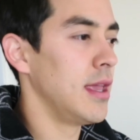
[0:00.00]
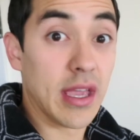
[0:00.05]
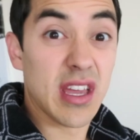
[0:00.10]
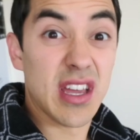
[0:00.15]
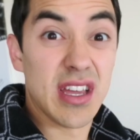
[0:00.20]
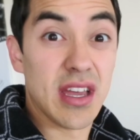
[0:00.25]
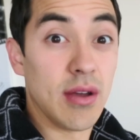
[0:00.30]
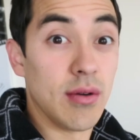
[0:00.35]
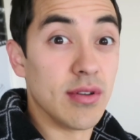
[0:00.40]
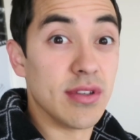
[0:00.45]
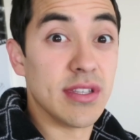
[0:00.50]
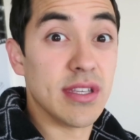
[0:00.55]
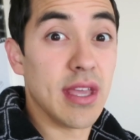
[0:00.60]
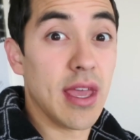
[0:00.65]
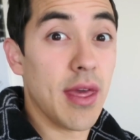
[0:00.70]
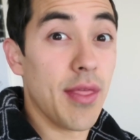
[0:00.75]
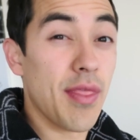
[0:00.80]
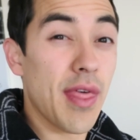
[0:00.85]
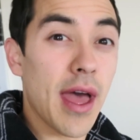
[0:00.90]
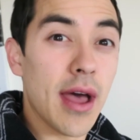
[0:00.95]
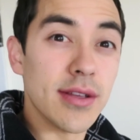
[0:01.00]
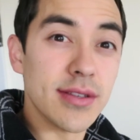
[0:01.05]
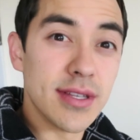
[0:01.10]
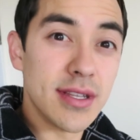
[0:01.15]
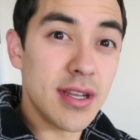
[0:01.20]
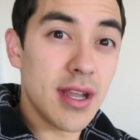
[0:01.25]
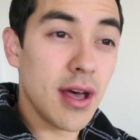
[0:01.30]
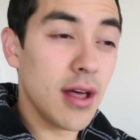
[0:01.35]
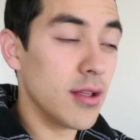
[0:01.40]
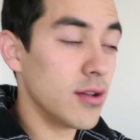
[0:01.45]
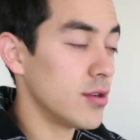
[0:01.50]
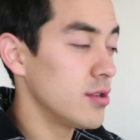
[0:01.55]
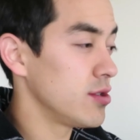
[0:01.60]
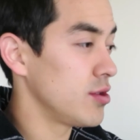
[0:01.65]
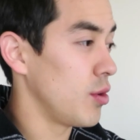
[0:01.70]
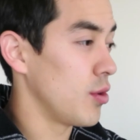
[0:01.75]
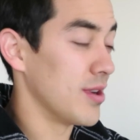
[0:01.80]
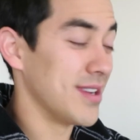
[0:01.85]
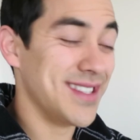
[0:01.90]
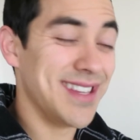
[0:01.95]
Like I always say,
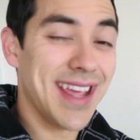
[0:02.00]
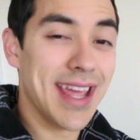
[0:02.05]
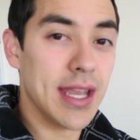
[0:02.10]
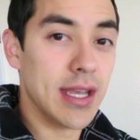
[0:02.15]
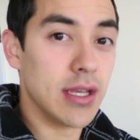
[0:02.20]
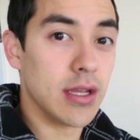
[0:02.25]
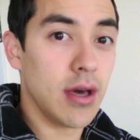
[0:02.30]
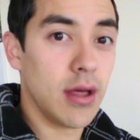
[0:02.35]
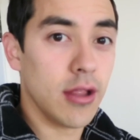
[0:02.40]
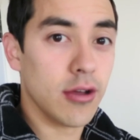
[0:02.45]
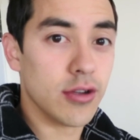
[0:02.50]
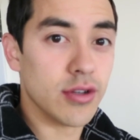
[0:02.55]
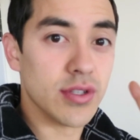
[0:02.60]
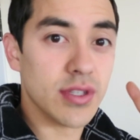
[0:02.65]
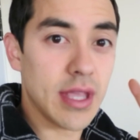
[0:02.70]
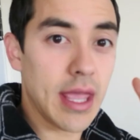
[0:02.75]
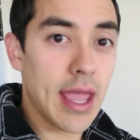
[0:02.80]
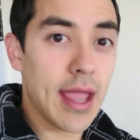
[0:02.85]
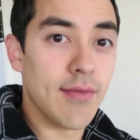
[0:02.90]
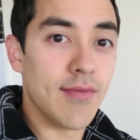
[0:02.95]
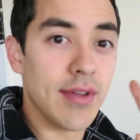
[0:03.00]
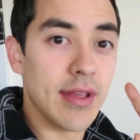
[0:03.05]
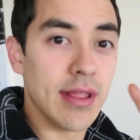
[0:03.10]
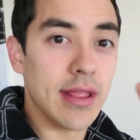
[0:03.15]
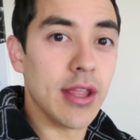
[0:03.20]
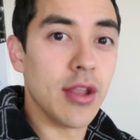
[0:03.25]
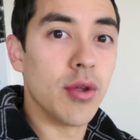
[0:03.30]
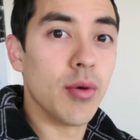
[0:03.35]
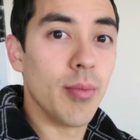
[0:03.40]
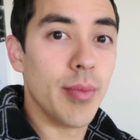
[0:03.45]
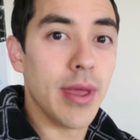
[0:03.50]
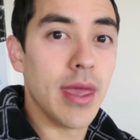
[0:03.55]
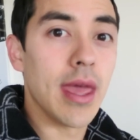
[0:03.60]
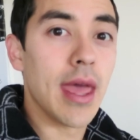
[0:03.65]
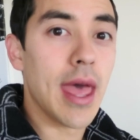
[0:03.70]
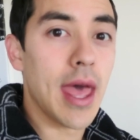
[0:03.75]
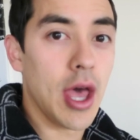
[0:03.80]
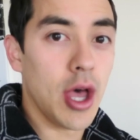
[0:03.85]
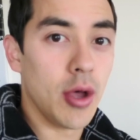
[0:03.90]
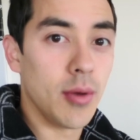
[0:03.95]
$1,000 or $10, every little
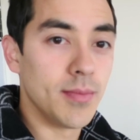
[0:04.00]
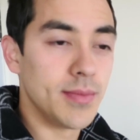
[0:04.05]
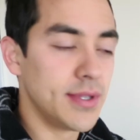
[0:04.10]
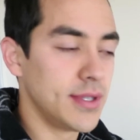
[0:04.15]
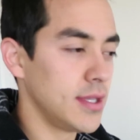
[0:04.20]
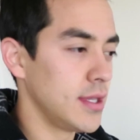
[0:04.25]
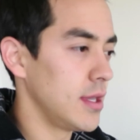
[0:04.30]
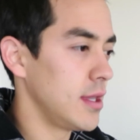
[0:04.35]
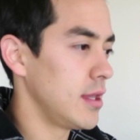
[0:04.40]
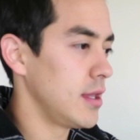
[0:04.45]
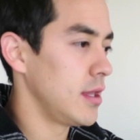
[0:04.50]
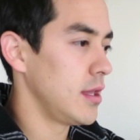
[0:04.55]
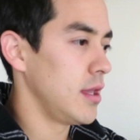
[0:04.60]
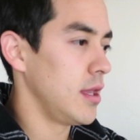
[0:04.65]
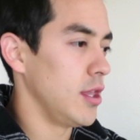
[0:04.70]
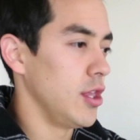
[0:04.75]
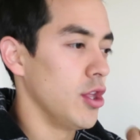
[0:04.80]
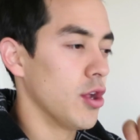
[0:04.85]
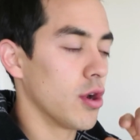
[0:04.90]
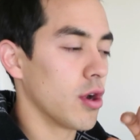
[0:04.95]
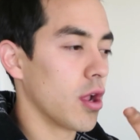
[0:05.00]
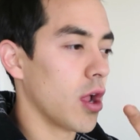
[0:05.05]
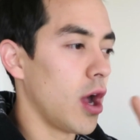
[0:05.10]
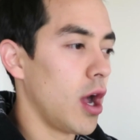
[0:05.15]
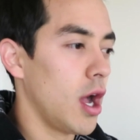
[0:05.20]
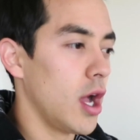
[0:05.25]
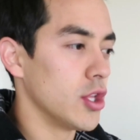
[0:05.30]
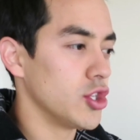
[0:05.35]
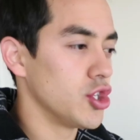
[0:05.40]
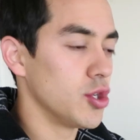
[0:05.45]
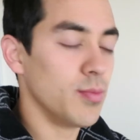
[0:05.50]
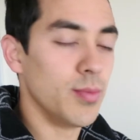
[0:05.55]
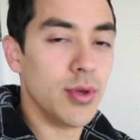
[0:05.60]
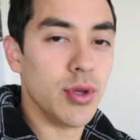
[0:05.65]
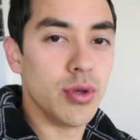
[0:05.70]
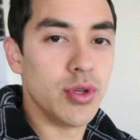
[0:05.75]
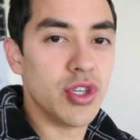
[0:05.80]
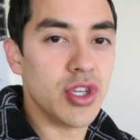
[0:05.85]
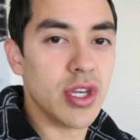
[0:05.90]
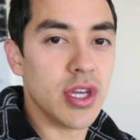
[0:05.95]
bit helps your
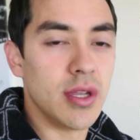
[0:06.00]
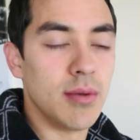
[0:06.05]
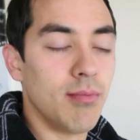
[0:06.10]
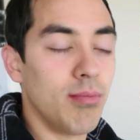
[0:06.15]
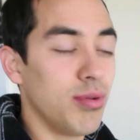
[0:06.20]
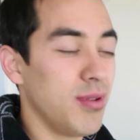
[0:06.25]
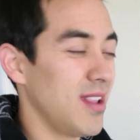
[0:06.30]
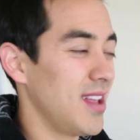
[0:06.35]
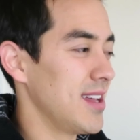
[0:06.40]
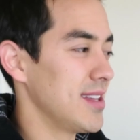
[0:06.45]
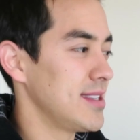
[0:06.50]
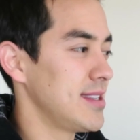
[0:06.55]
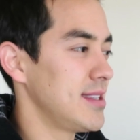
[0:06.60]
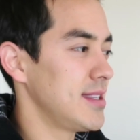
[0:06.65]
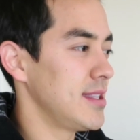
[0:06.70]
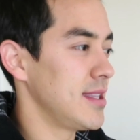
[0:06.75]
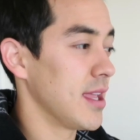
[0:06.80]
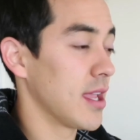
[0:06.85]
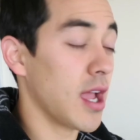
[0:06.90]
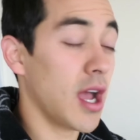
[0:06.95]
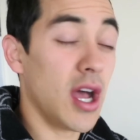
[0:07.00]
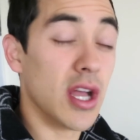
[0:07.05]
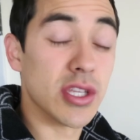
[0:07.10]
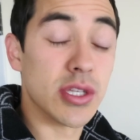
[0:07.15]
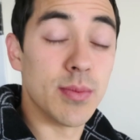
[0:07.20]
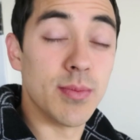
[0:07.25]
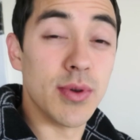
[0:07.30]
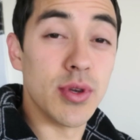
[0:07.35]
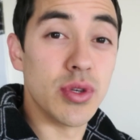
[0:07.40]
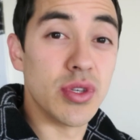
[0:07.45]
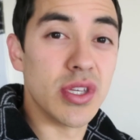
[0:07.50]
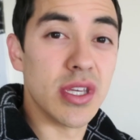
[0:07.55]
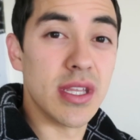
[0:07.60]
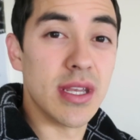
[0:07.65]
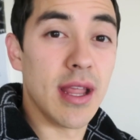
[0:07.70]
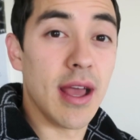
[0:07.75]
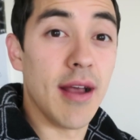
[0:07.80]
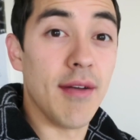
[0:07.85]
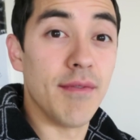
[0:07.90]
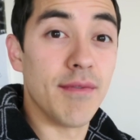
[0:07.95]
contribution plus the
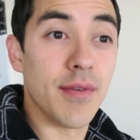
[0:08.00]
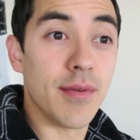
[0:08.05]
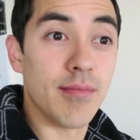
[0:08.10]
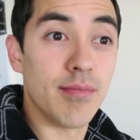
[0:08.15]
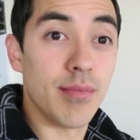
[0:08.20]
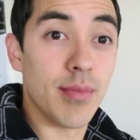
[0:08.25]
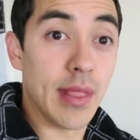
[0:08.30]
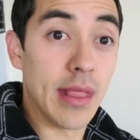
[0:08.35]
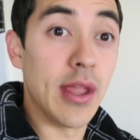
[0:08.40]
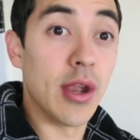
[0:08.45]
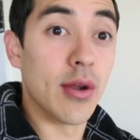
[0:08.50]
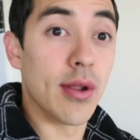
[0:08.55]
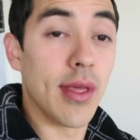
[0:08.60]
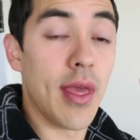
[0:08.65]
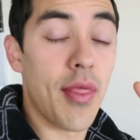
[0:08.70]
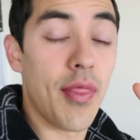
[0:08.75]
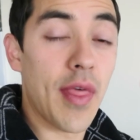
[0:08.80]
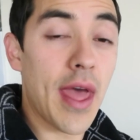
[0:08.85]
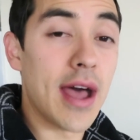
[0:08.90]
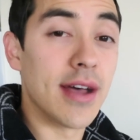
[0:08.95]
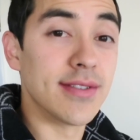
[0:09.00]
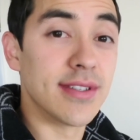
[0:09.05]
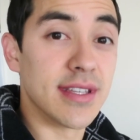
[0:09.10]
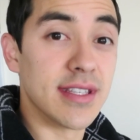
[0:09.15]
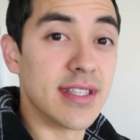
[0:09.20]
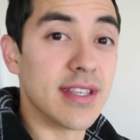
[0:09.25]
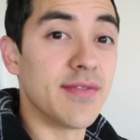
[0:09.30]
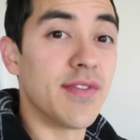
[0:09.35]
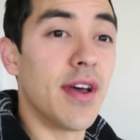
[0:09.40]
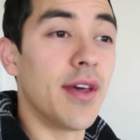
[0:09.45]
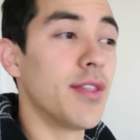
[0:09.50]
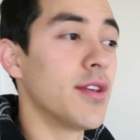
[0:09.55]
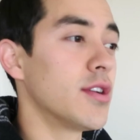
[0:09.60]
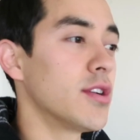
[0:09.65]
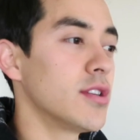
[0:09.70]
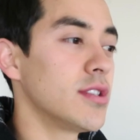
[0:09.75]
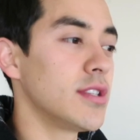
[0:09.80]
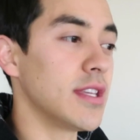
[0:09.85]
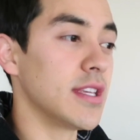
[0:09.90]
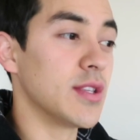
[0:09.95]
contribution of literally thousands of
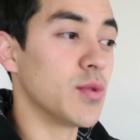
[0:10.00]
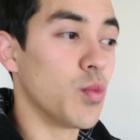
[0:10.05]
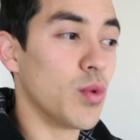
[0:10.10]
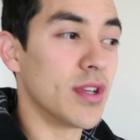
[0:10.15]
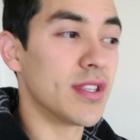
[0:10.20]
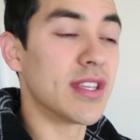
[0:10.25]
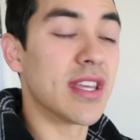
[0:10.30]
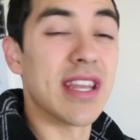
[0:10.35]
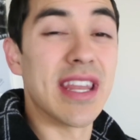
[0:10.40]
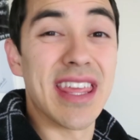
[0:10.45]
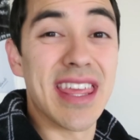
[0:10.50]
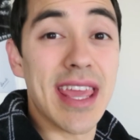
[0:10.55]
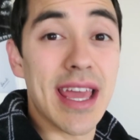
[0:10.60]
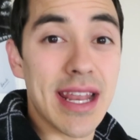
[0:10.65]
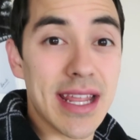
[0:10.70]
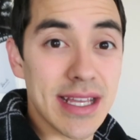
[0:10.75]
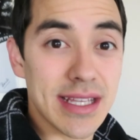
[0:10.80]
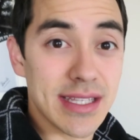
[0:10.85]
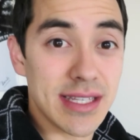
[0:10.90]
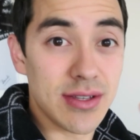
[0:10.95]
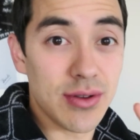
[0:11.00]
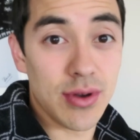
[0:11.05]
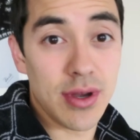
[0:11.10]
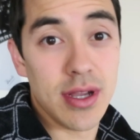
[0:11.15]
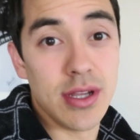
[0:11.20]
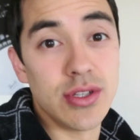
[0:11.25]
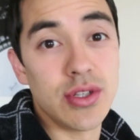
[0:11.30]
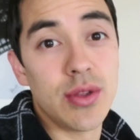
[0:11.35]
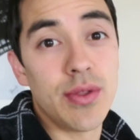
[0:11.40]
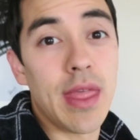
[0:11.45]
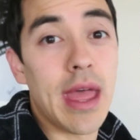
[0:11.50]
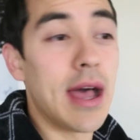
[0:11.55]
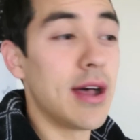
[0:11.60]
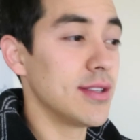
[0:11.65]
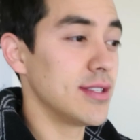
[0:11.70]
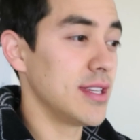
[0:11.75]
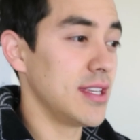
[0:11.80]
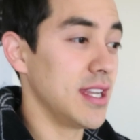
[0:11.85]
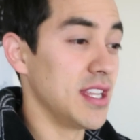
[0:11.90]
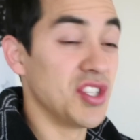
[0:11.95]
others is what's going to get us to
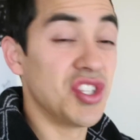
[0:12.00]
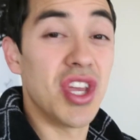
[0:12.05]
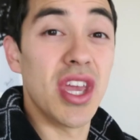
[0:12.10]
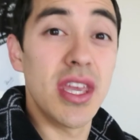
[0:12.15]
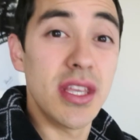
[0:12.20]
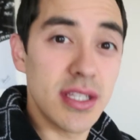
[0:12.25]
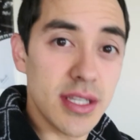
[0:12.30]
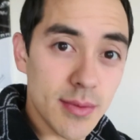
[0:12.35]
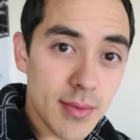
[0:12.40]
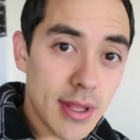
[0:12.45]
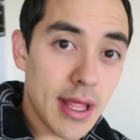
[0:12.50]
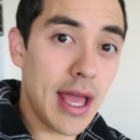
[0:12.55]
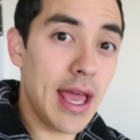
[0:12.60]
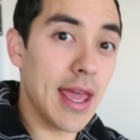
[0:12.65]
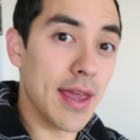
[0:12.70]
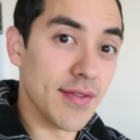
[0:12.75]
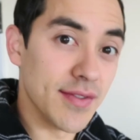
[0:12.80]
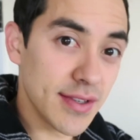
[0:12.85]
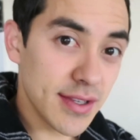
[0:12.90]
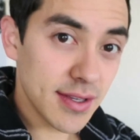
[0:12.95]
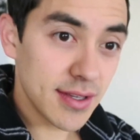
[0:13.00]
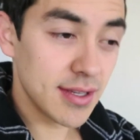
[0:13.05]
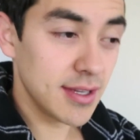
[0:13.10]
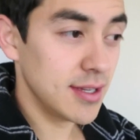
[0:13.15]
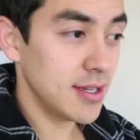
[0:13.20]
100,000 and change some lives.